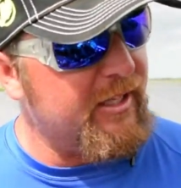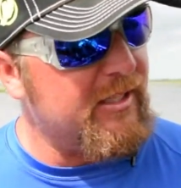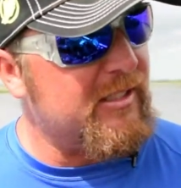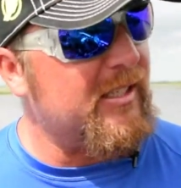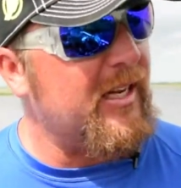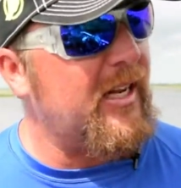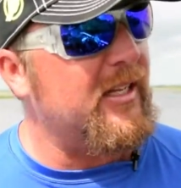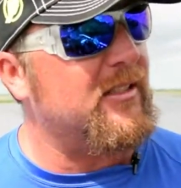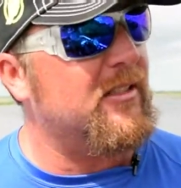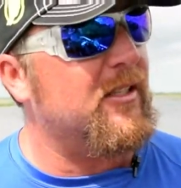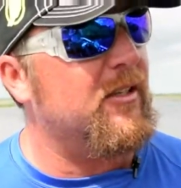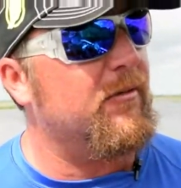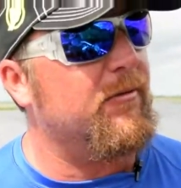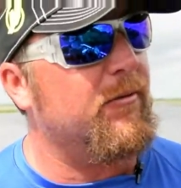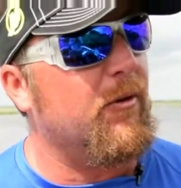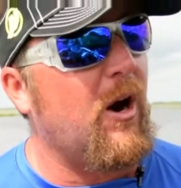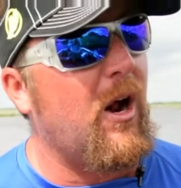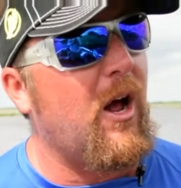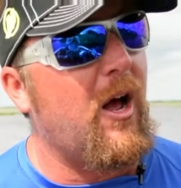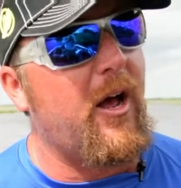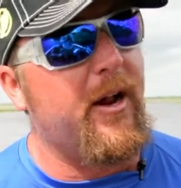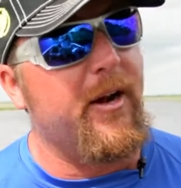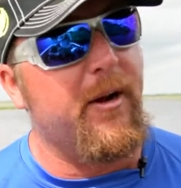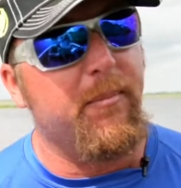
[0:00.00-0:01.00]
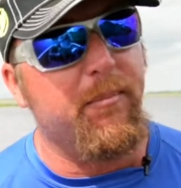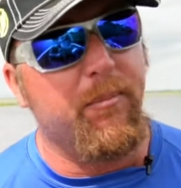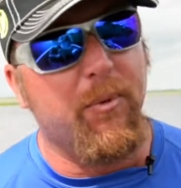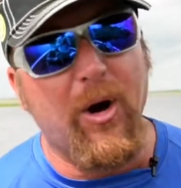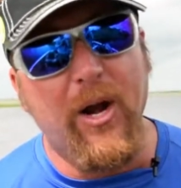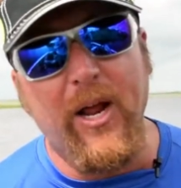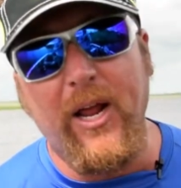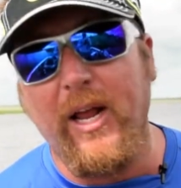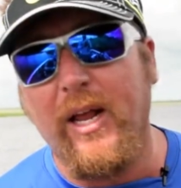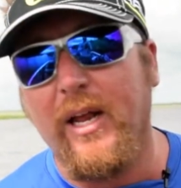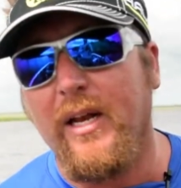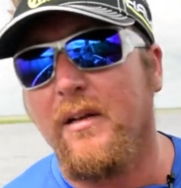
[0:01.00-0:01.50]
sensitive rod and
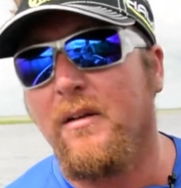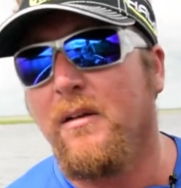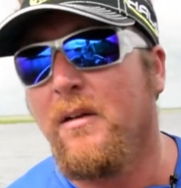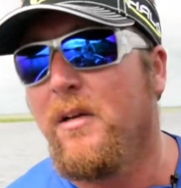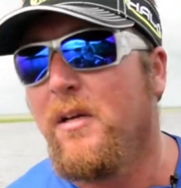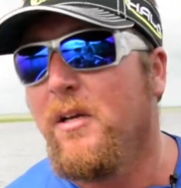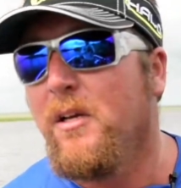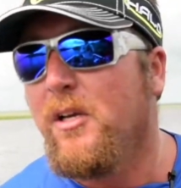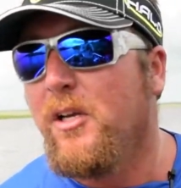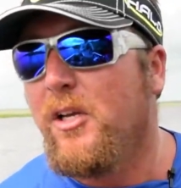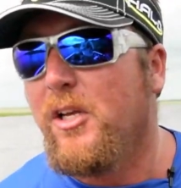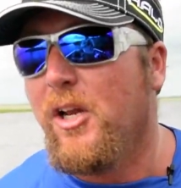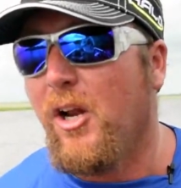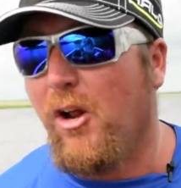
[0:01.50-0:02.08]
braid, you